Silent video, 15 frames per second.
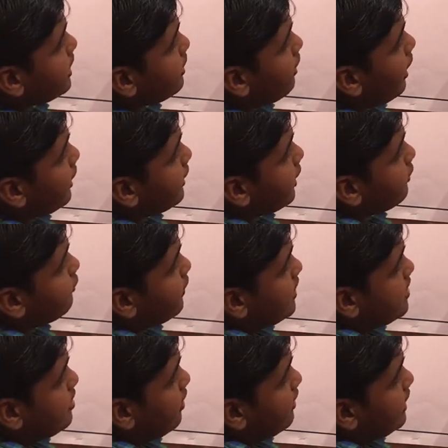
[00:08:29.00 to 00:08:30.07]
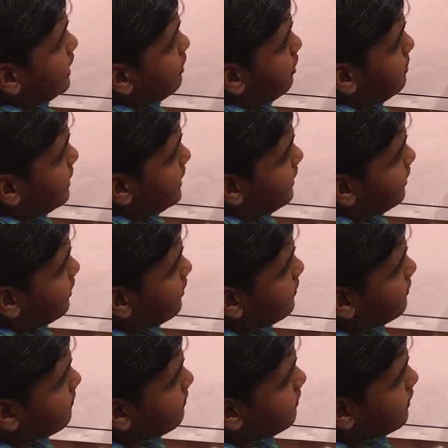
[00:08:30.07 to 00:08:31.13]
105, so it will be here.
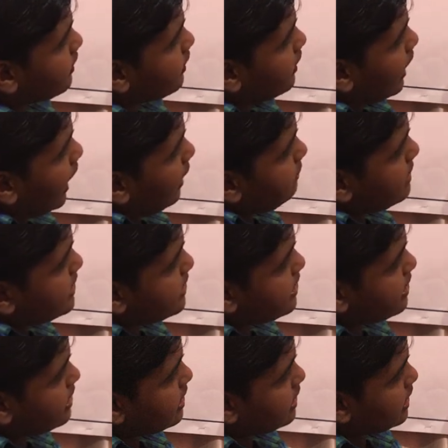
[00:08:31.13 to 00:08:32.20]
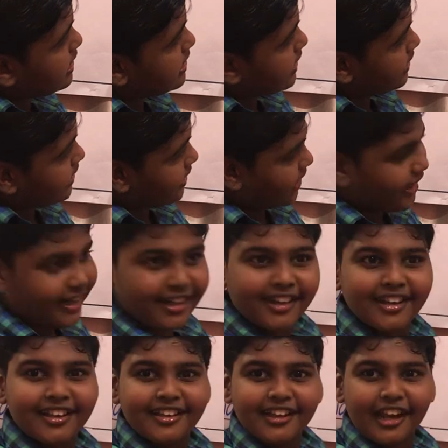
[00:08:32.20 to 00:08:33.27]
A bit in the center, right?
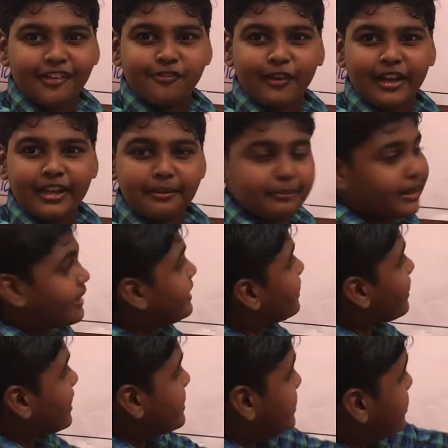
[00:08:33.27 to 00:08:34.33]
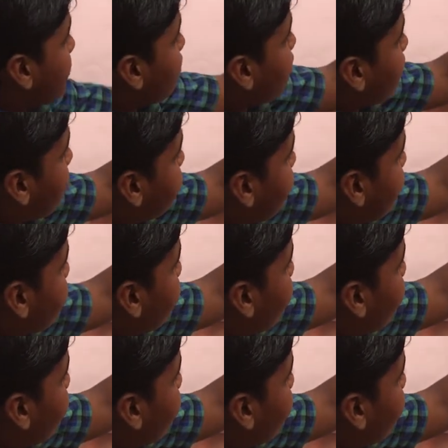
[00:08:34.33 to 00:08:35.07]
Can you find? But here it's not. But